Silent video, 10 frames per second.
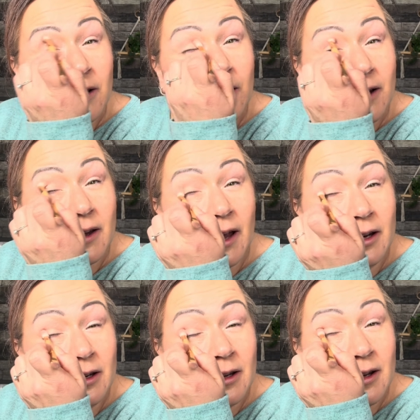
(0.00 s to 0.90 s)

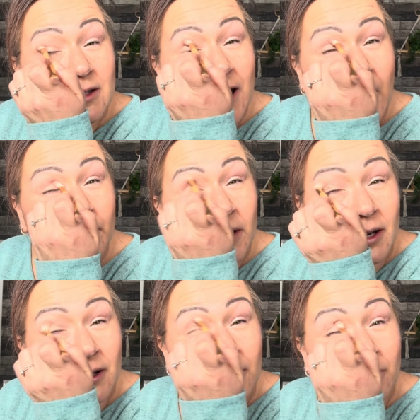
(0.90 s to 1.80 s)
Again,
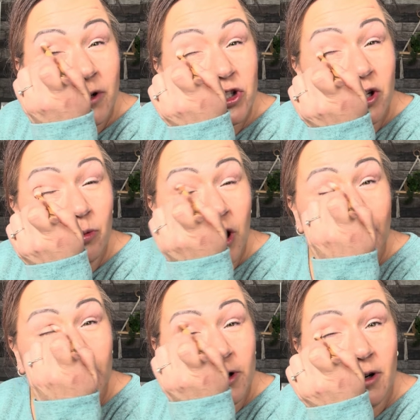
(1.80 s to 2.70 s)
tapping, windshield
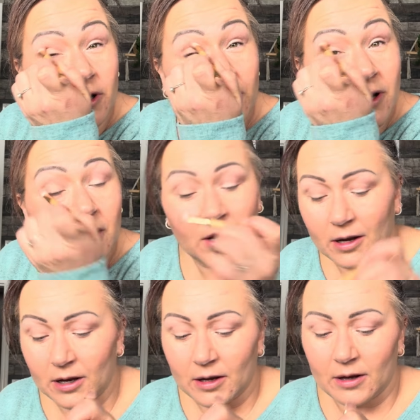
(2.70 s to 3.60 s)
washer.
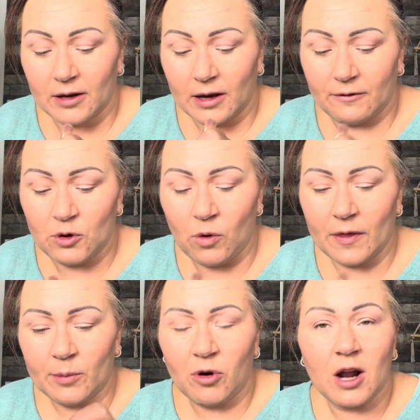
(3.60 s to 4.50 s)
If you want
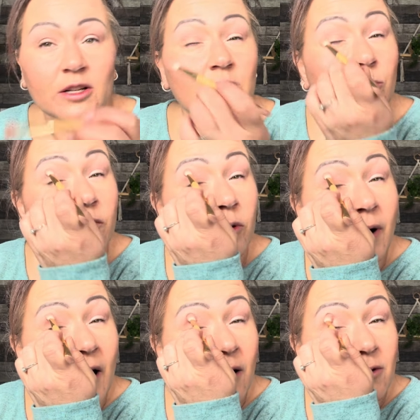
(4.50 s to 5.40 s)
the product to move
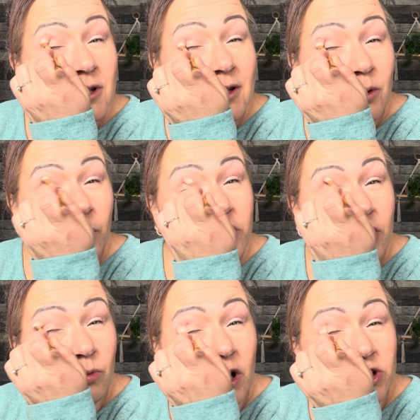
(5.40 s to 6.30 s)
around,
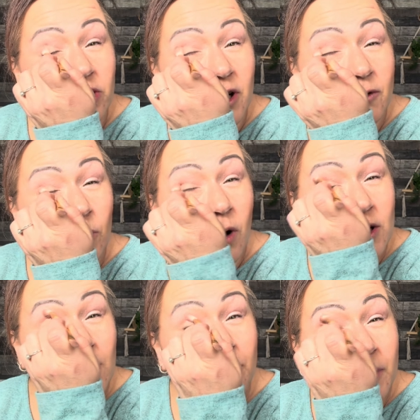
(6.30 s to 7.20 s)
windshield washer. If you want
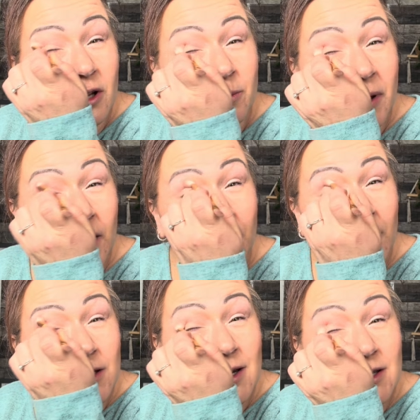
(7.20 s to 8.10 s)
to build
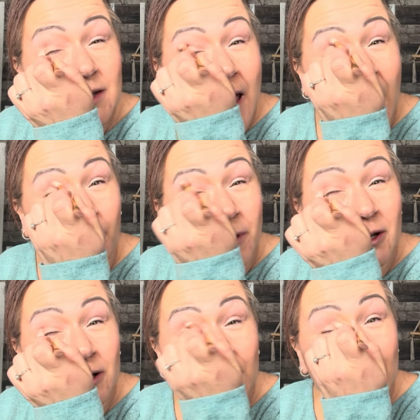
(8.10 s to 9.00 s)
pigment, tap,
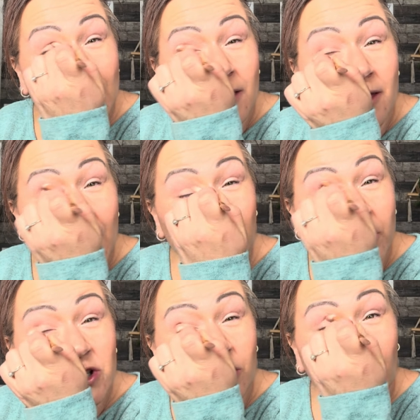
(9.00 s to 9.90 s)
then
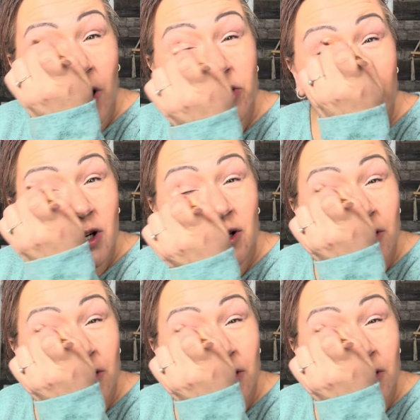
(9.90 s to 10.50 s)
windshield washer.